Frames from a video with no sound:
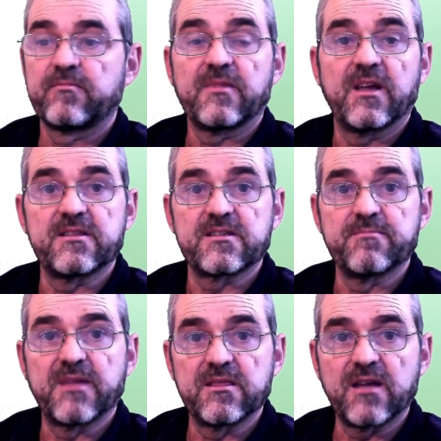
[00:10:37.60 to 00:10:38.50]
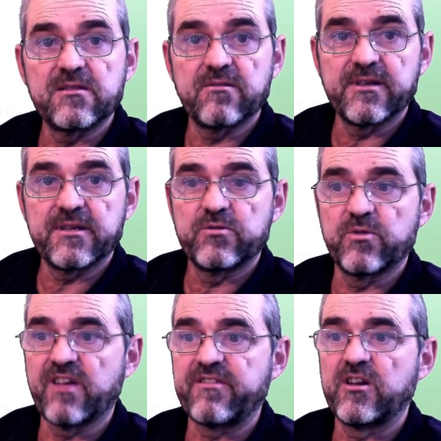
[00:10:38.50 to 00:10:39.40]
It is mandatory to
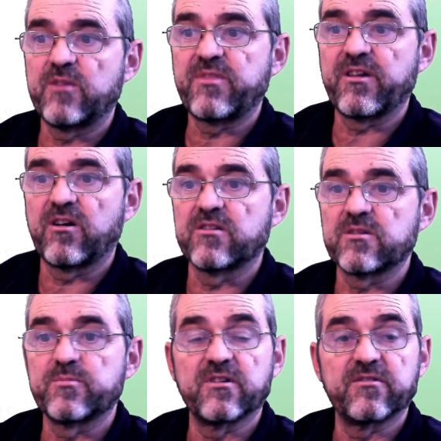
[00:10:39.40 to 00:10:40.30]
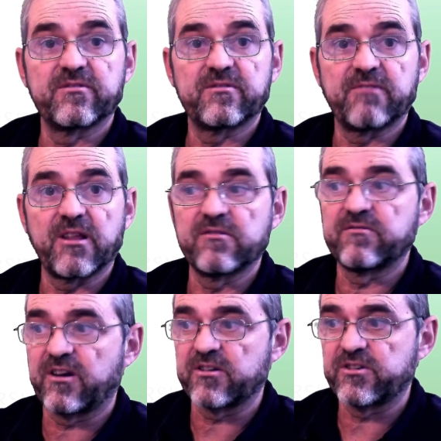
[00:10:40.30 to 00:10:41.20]
develop the concept of random
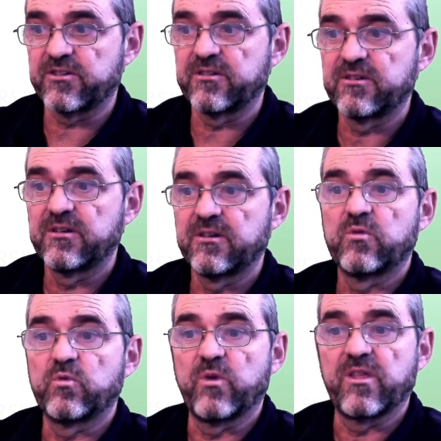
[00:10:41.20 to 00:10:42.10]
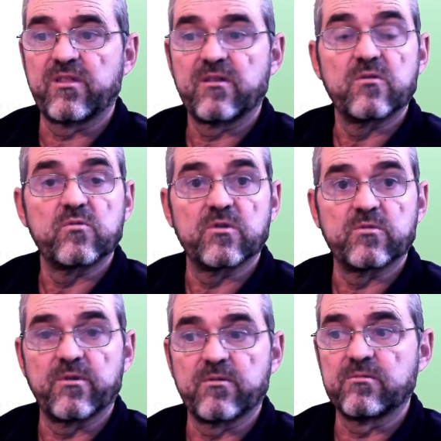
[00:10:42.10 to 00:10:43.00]
function with what
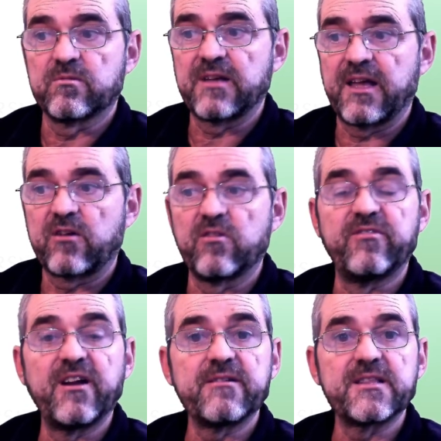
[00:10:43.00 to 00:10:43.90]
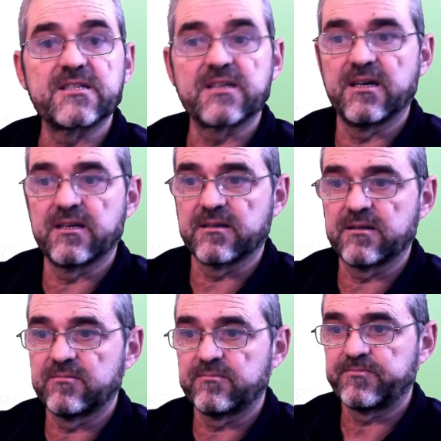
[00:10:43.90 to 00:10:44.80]
we'll call a covariance kernel,
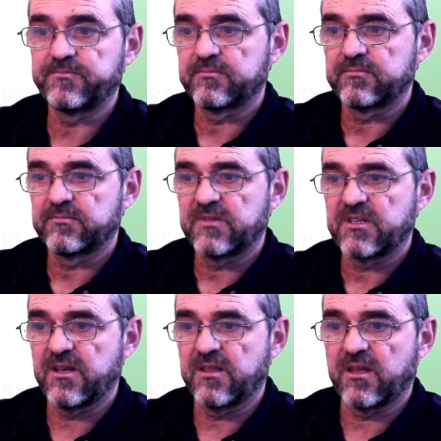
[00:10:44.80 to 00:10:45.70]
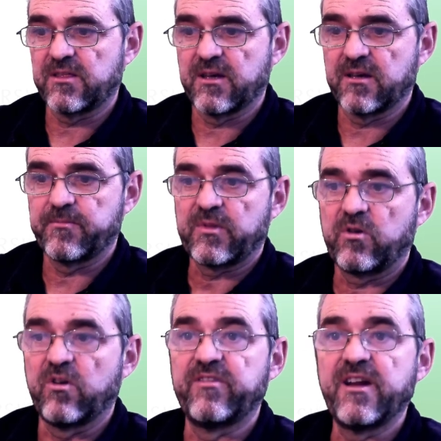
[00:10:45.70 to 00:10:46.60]
saying that the
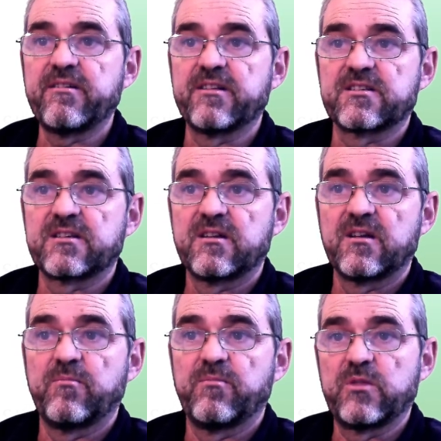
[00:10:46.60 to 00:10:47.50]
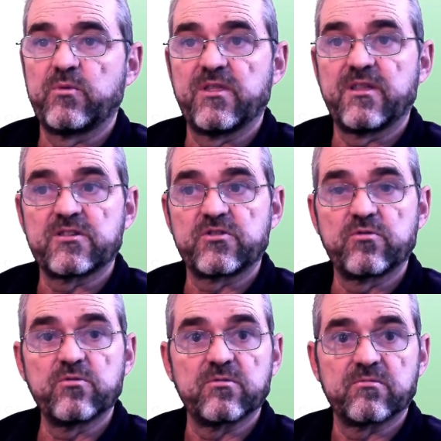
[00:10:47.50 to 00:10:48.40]
covariance between these
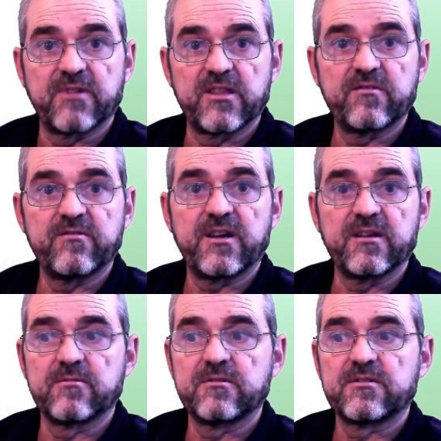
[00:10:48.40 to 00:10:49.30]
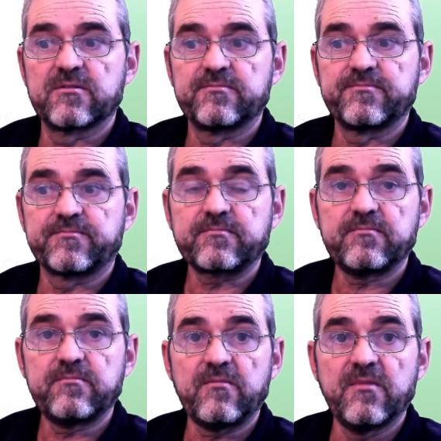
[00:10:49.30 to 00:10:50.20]
two random variables
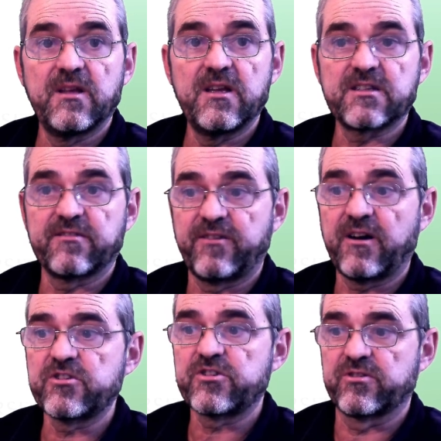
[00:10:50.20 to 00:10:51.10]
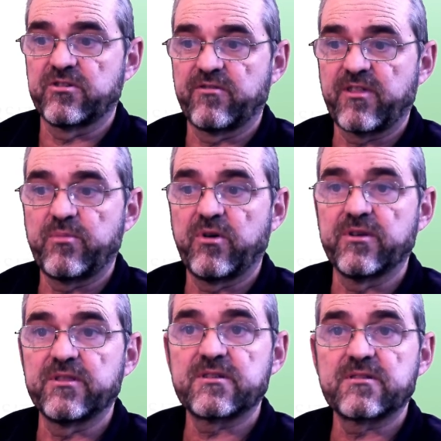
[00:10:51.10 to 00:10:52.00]
is a function of the
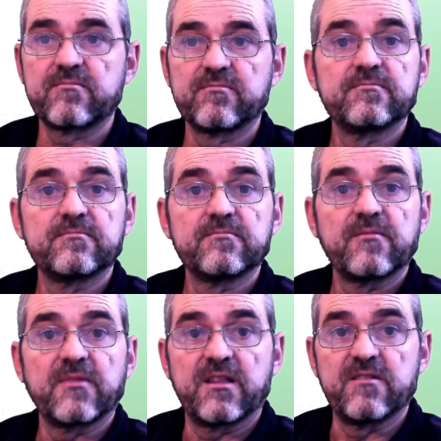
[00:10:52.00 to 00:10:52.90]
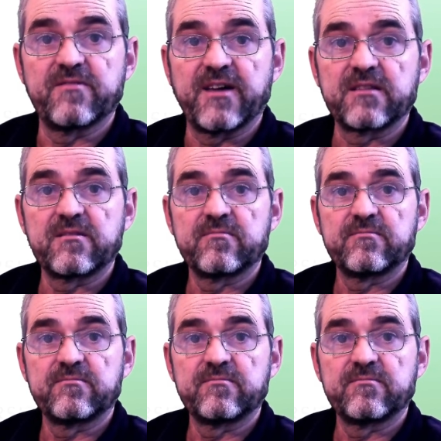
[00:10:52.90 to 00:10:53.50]
points, and in fact,